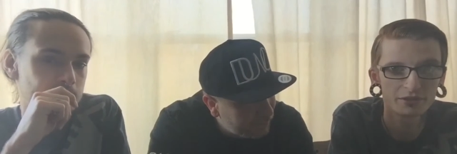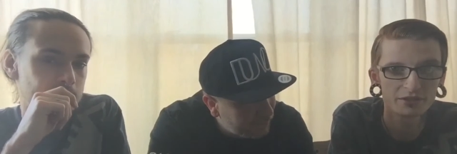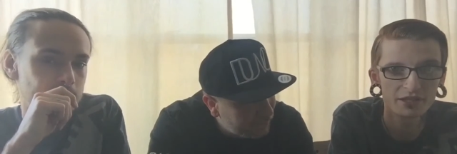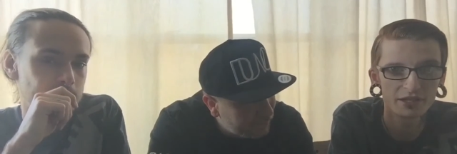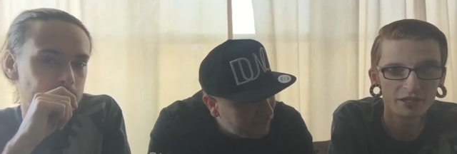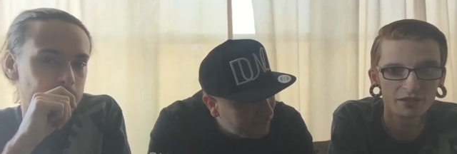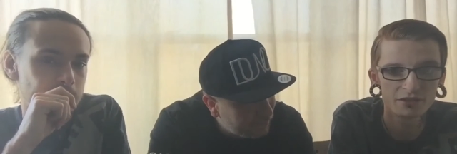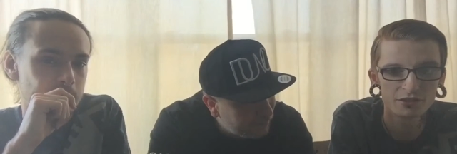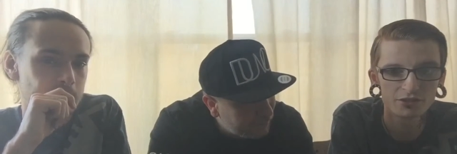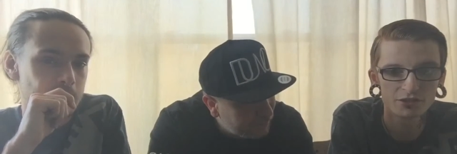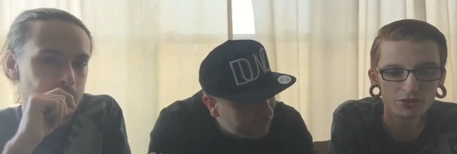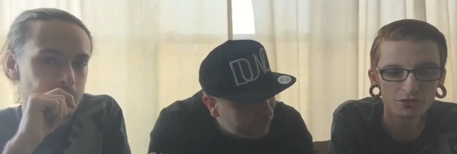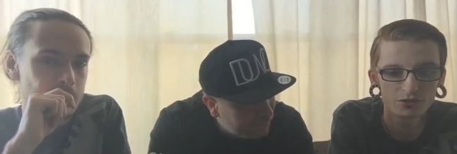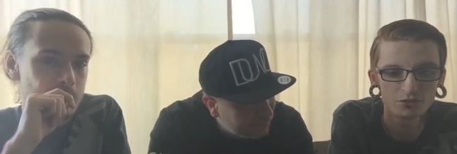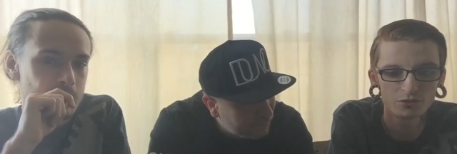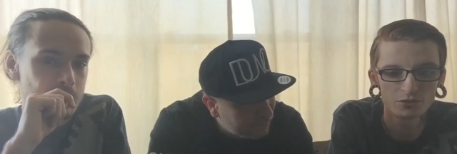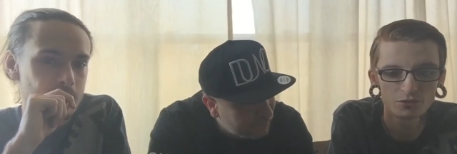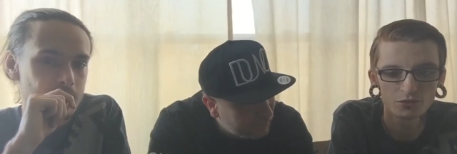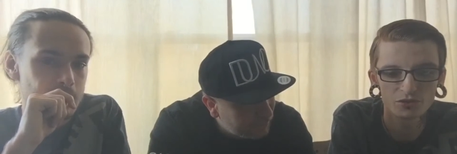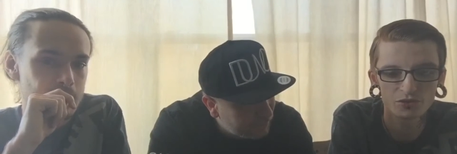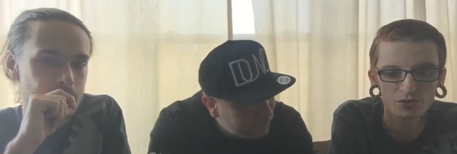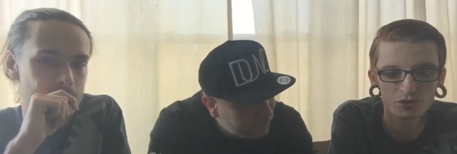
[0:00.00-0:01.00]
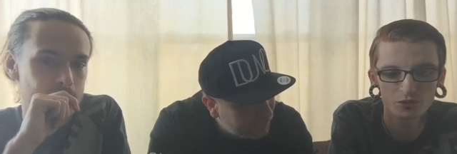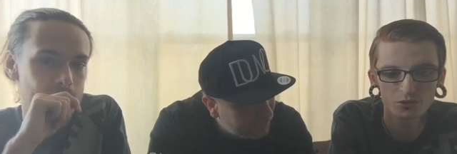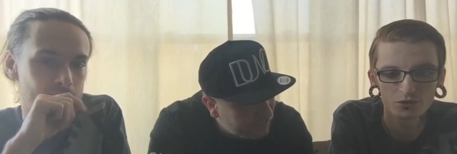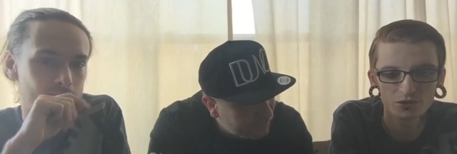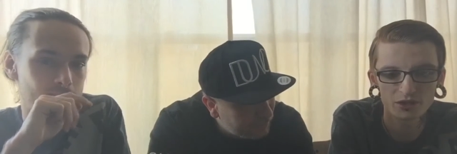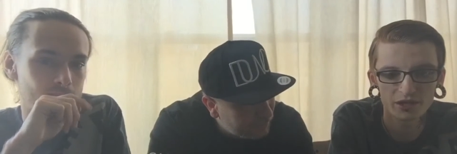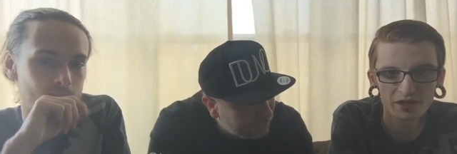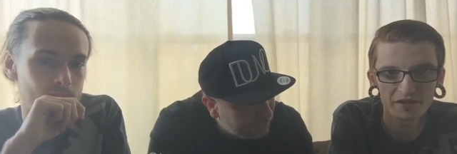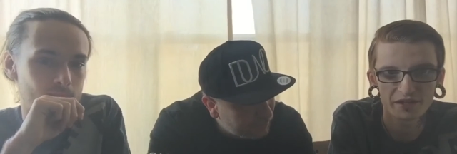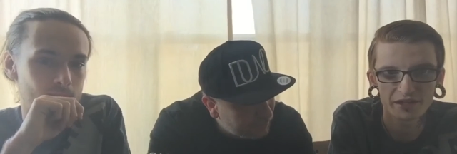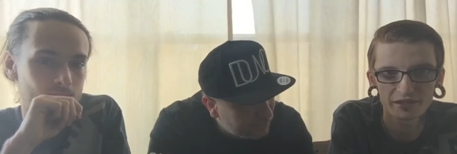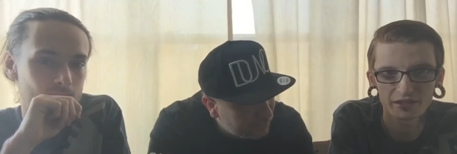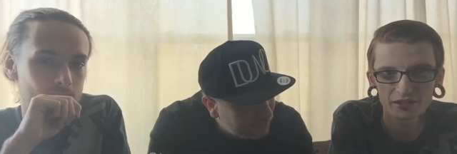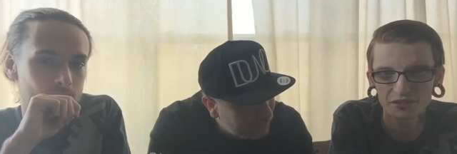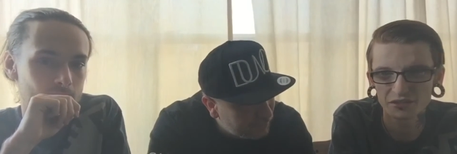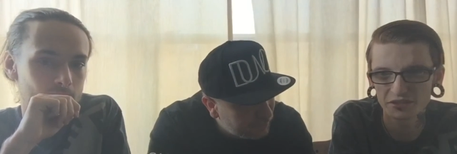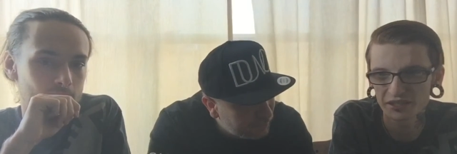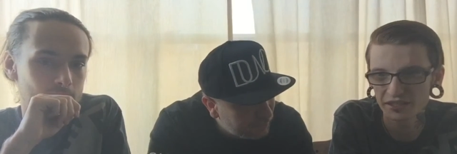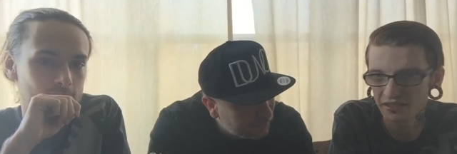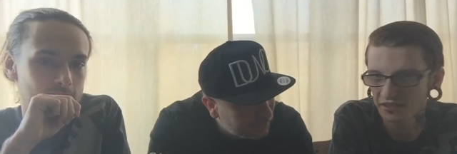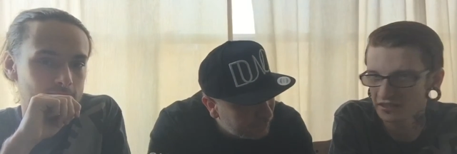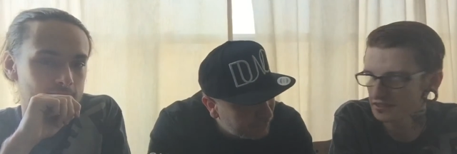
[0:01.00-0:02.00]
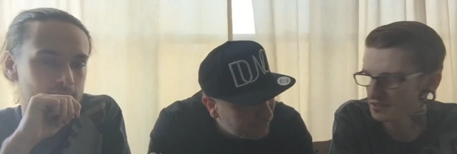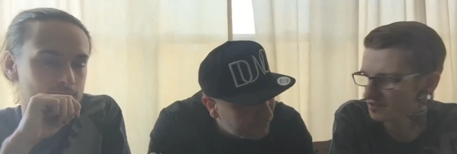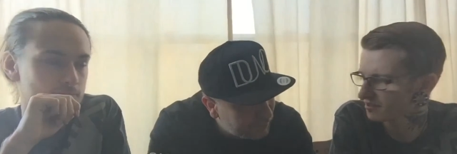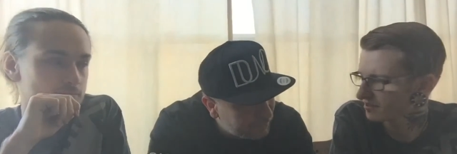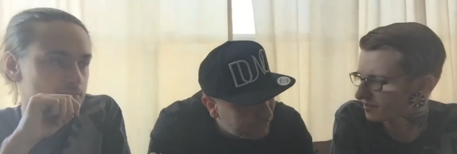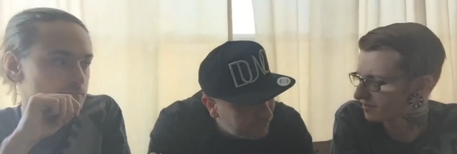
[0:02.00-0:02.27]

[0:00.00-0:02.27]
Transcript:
Speaker 1: tend to throw a lot of that glazed